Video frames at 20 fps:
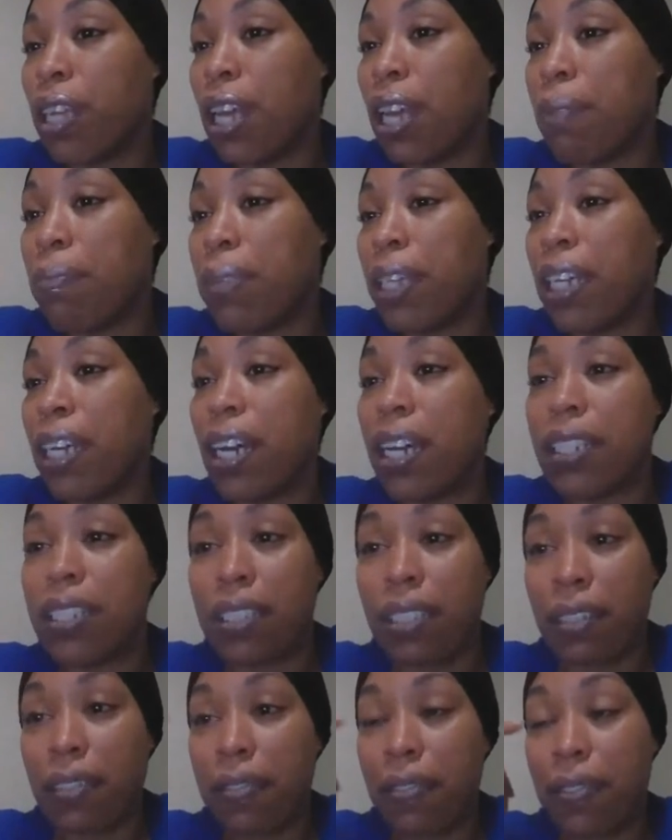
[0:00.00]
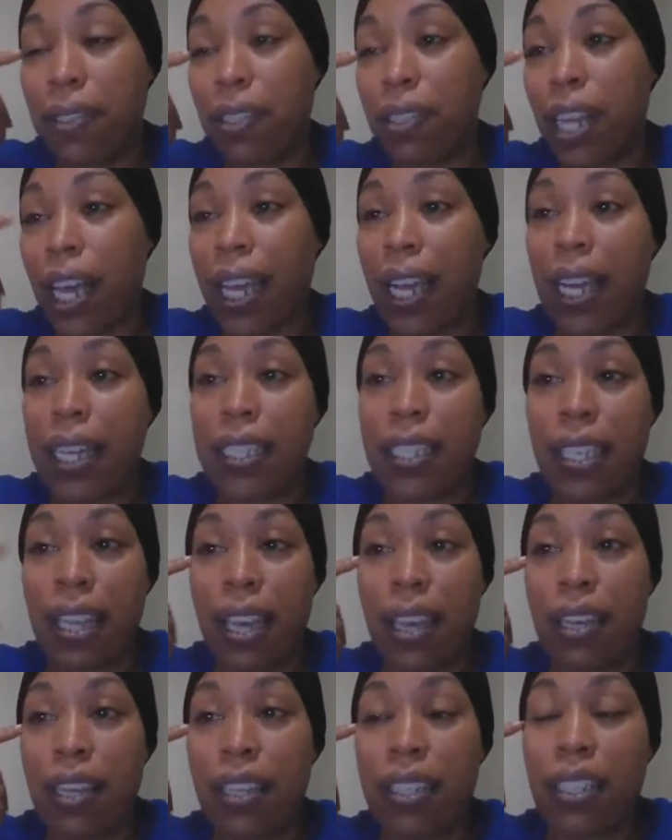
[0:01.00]
And because of you, like I
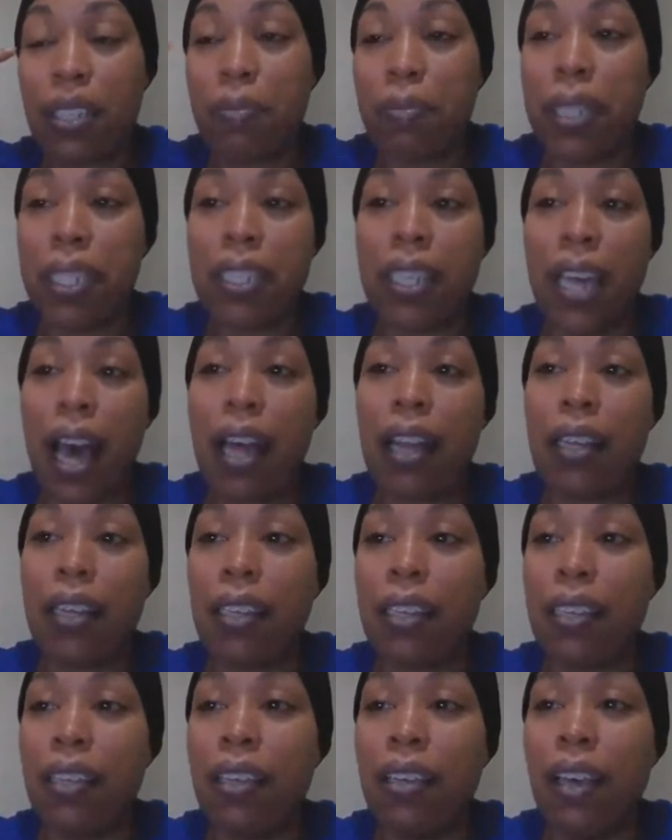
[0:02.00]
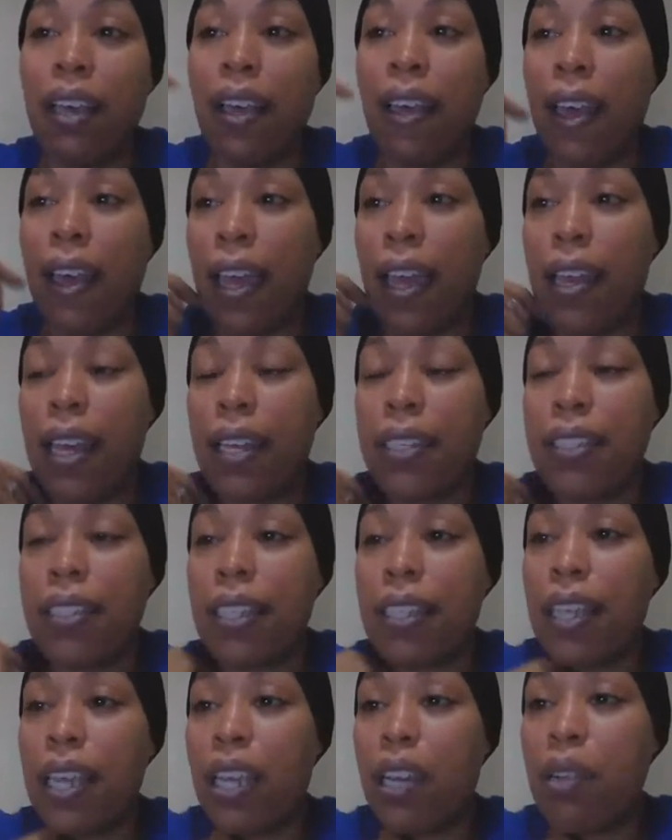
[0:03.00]
said, there's a mentality, and that's the
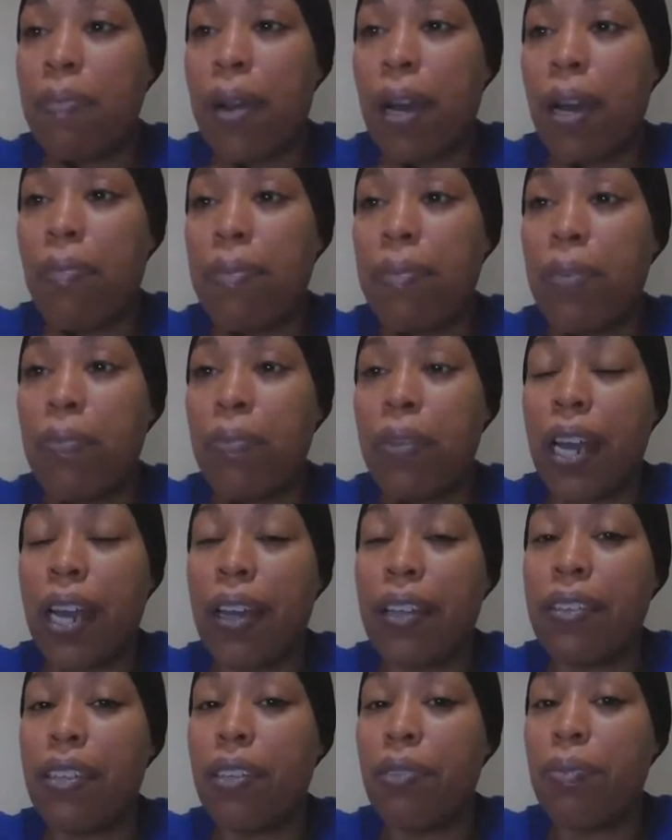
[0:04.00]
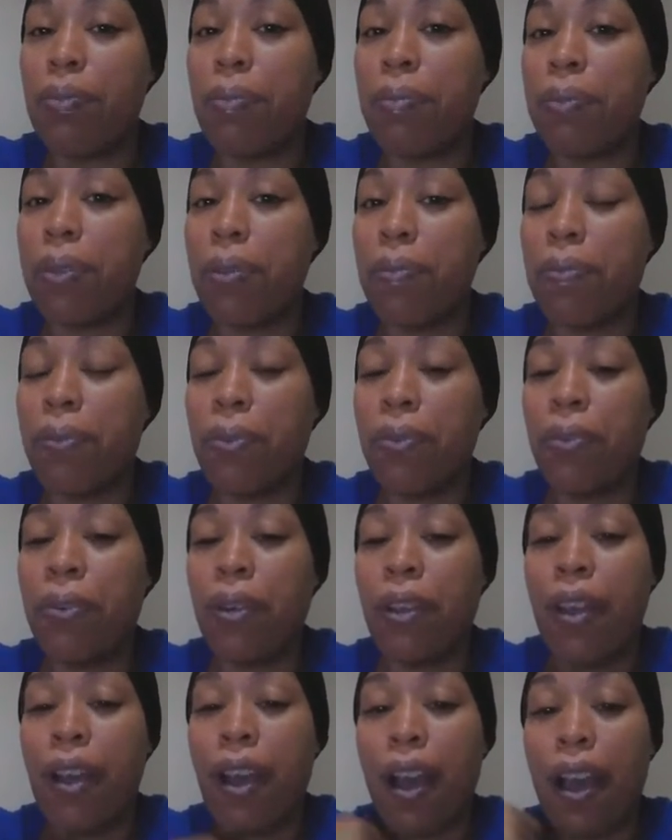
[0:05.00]
thing about me. When I deal with people,
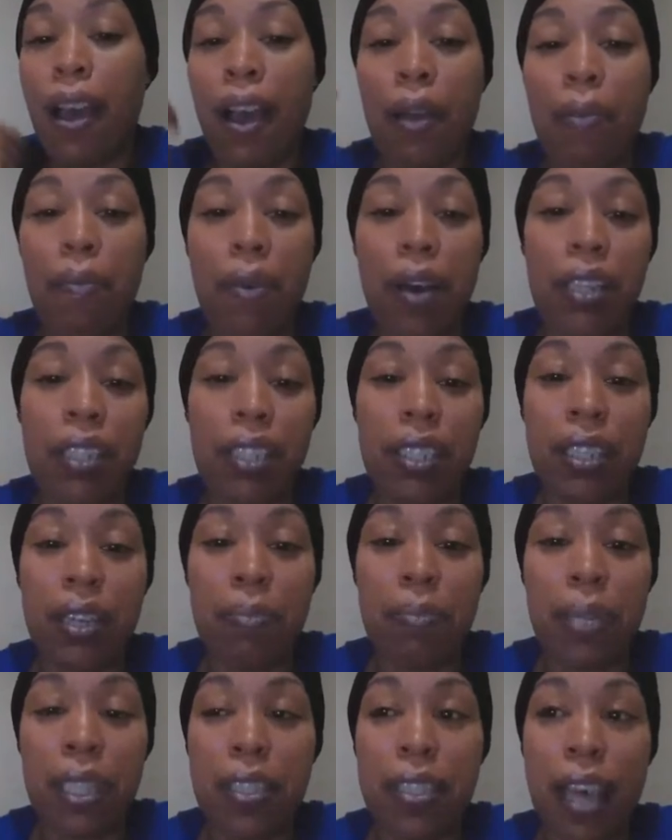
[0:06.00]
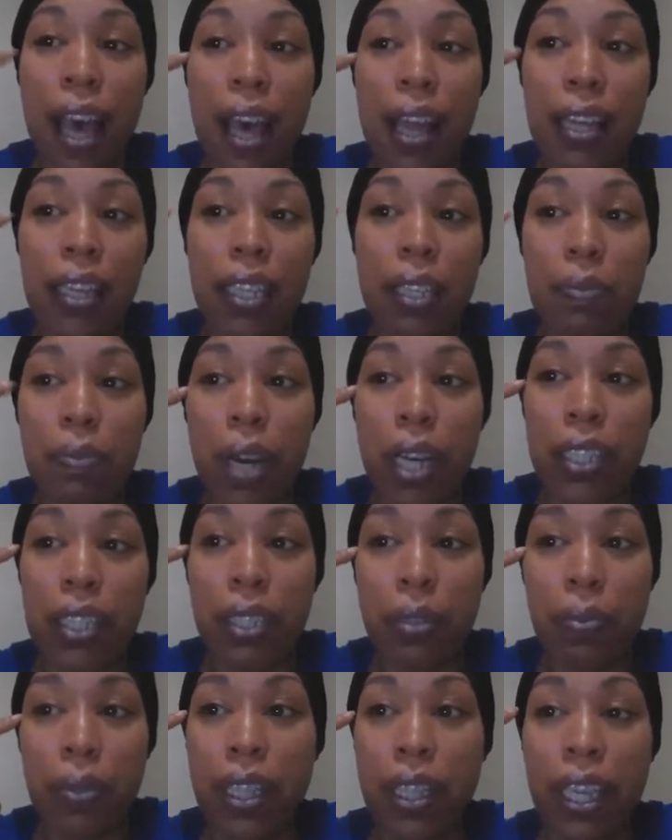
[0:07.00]
I watch their mentality,
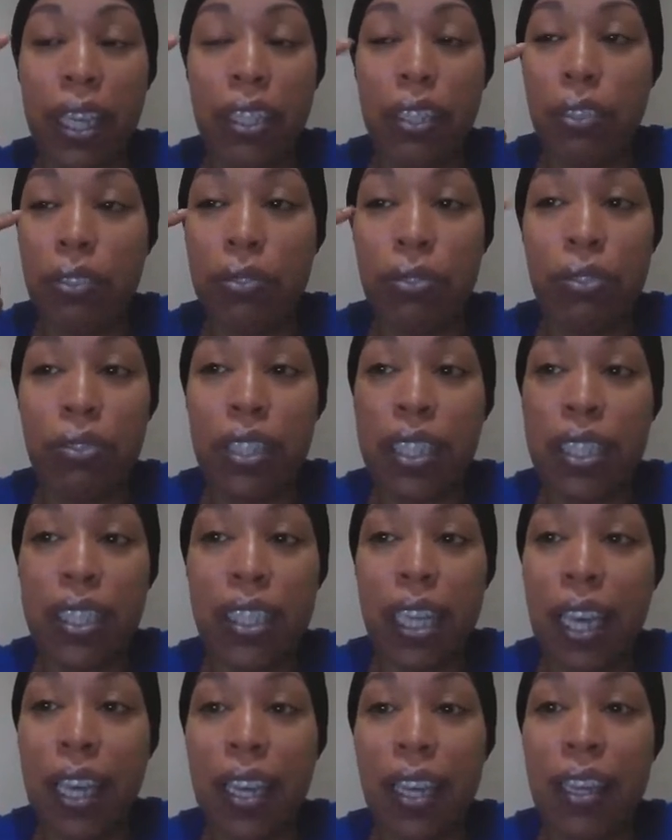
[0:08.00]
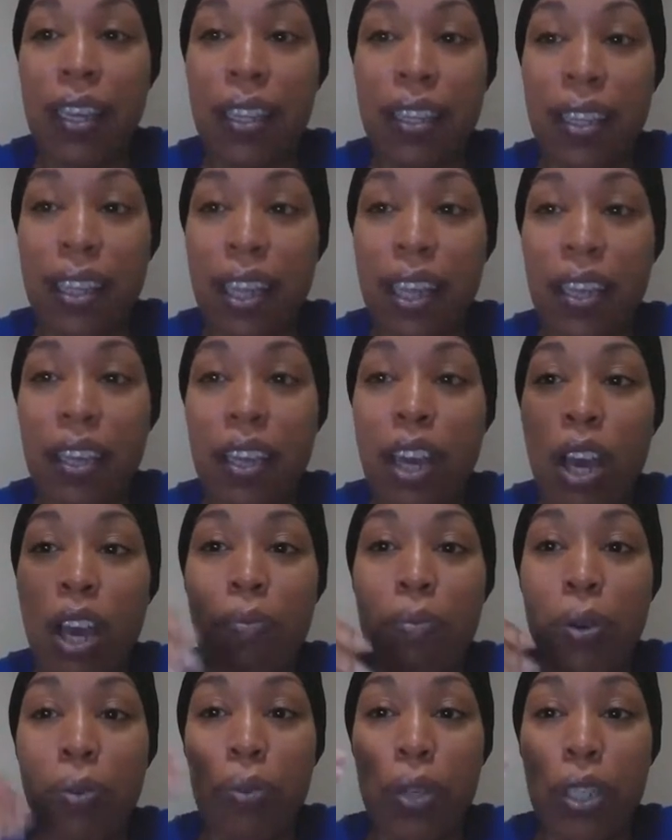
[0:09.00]
what they do. You can say anything,
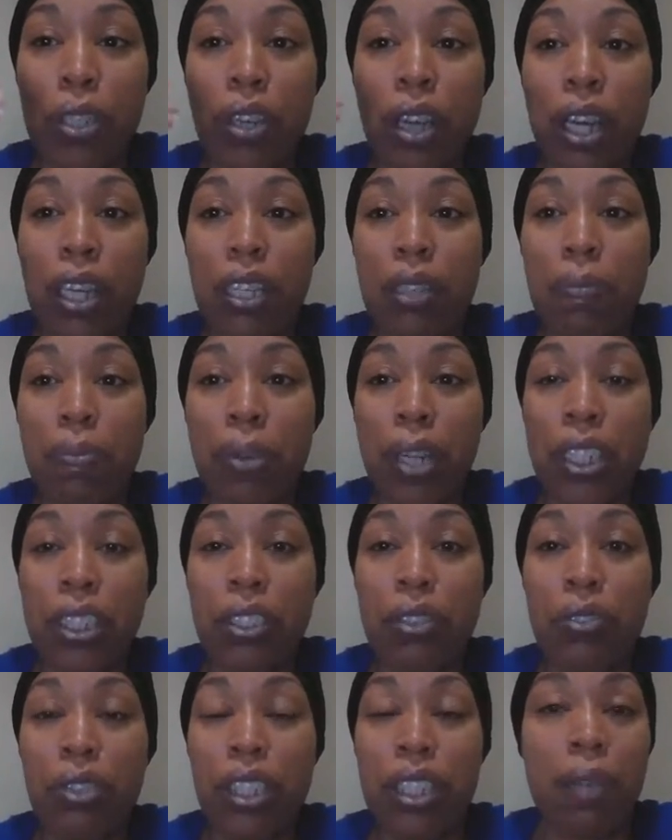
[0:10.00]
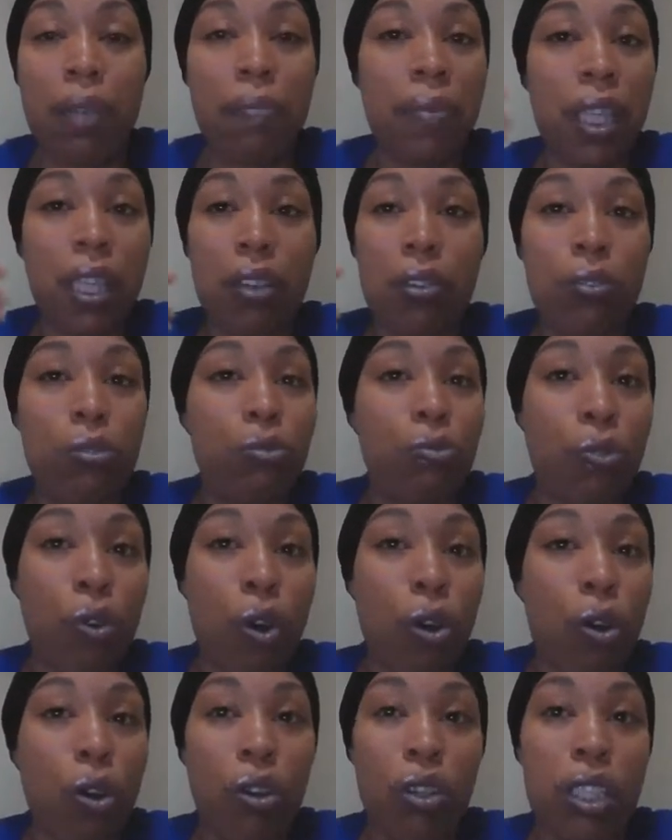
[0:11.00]
but when you're under pressure, or something goes
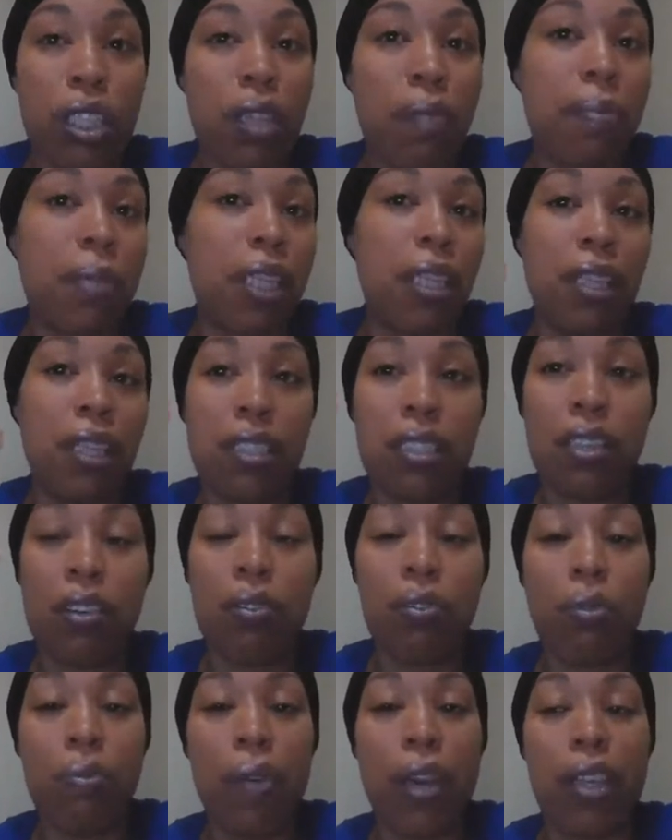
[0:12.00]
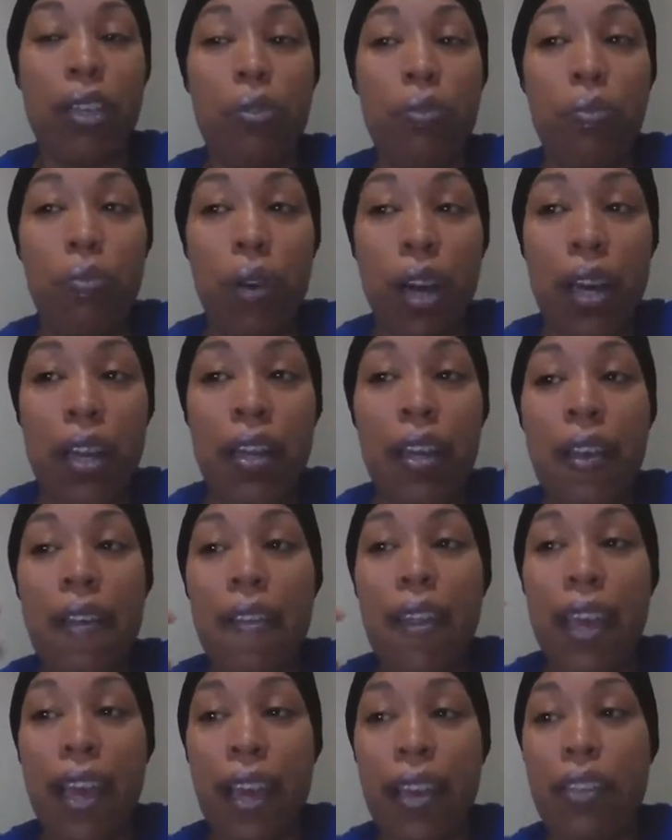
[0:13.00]
wrong, or something doesn't go the way you want,
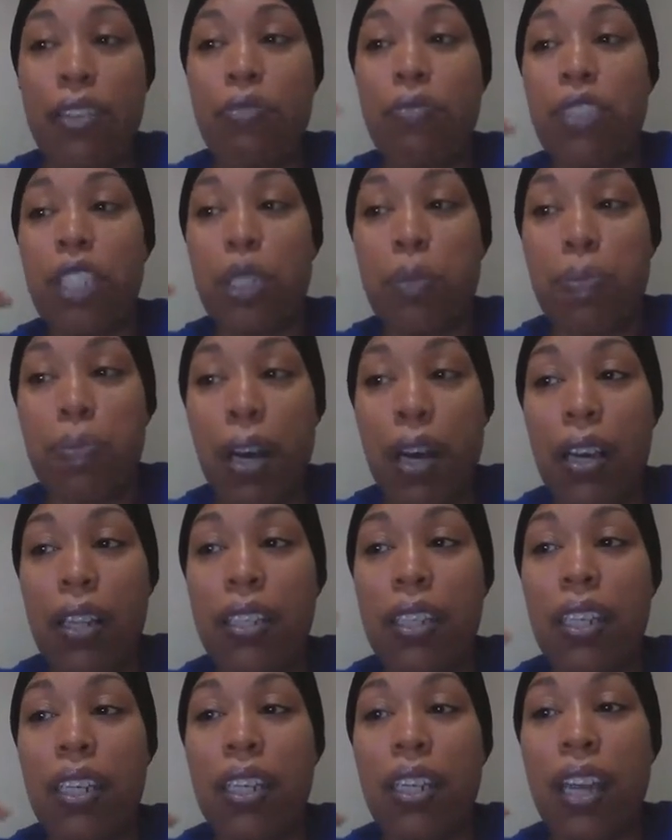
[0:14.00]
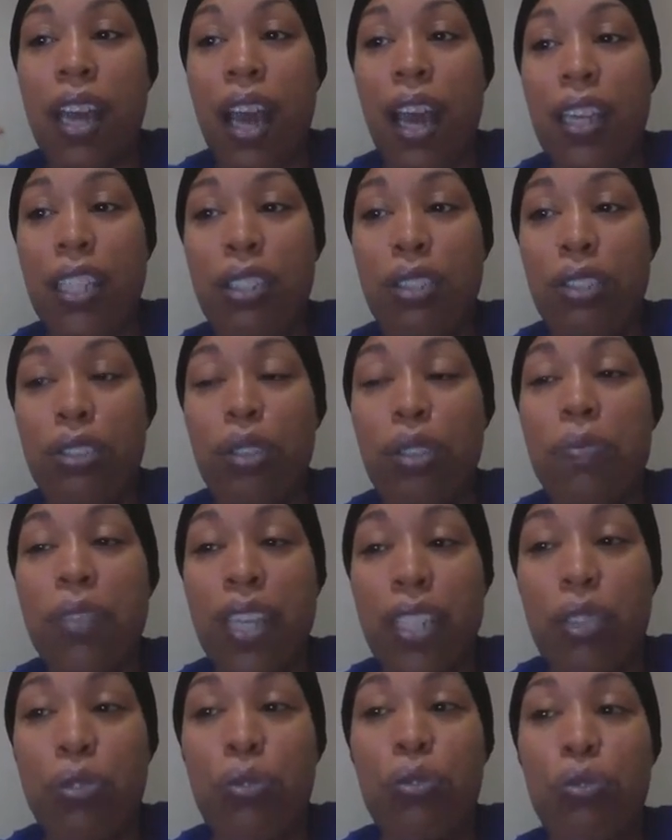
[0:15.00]
how you respond in it and how you treat,
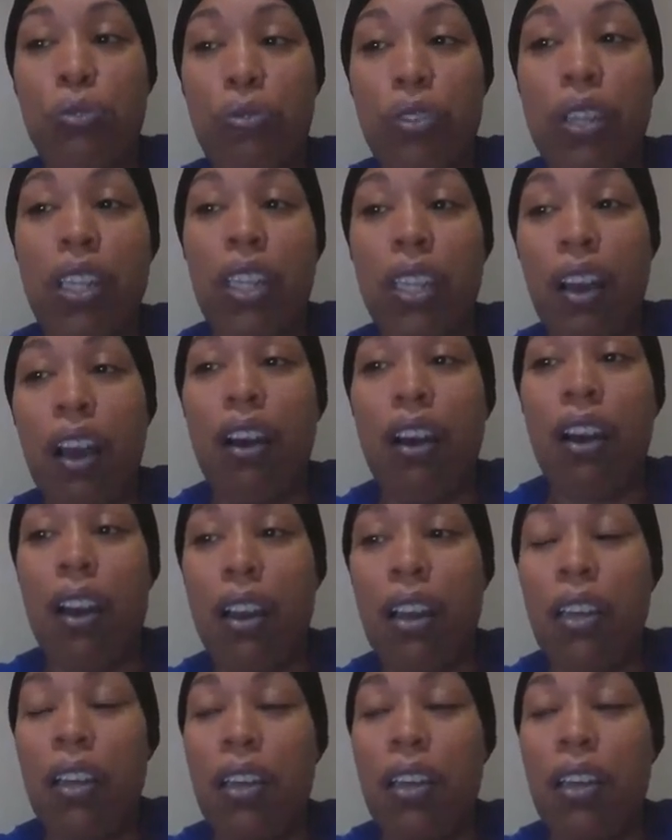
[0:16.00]
that's who you really are.